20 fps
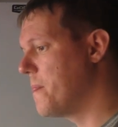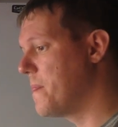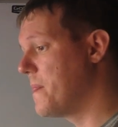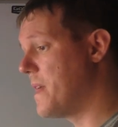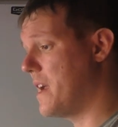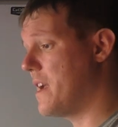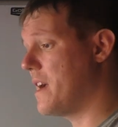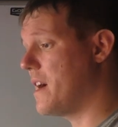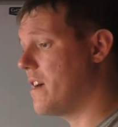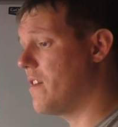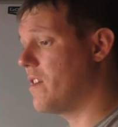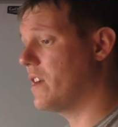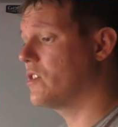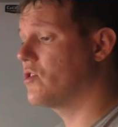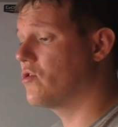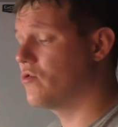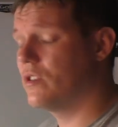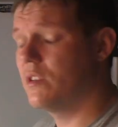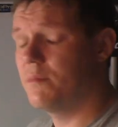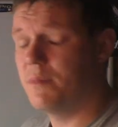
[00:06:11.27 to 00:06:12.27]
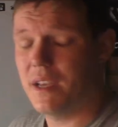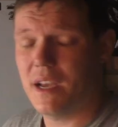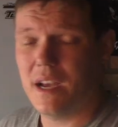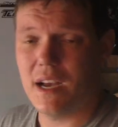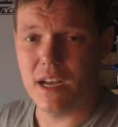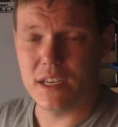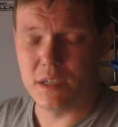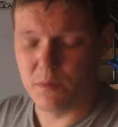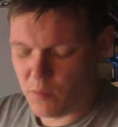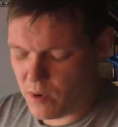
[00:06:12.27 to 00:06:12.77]
They are extremely
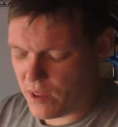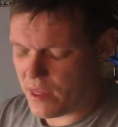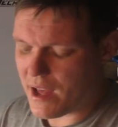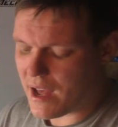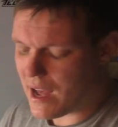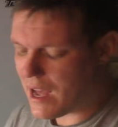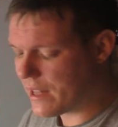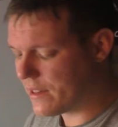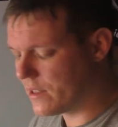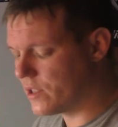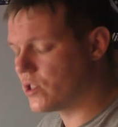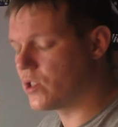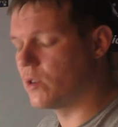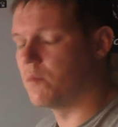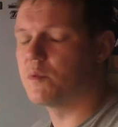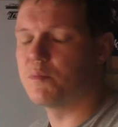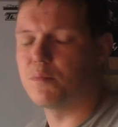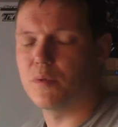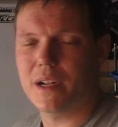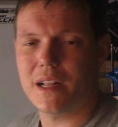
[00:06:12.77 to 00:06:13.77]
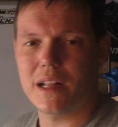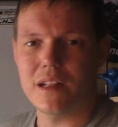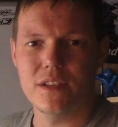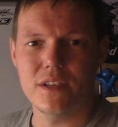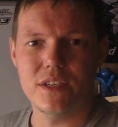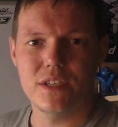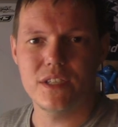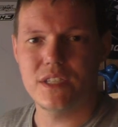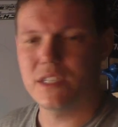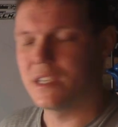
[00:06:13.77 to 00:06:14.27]
hard, and with hardness comes
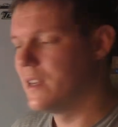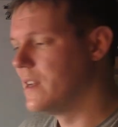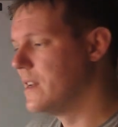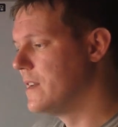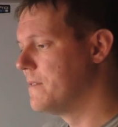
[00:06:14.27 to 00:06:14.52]
brittleness.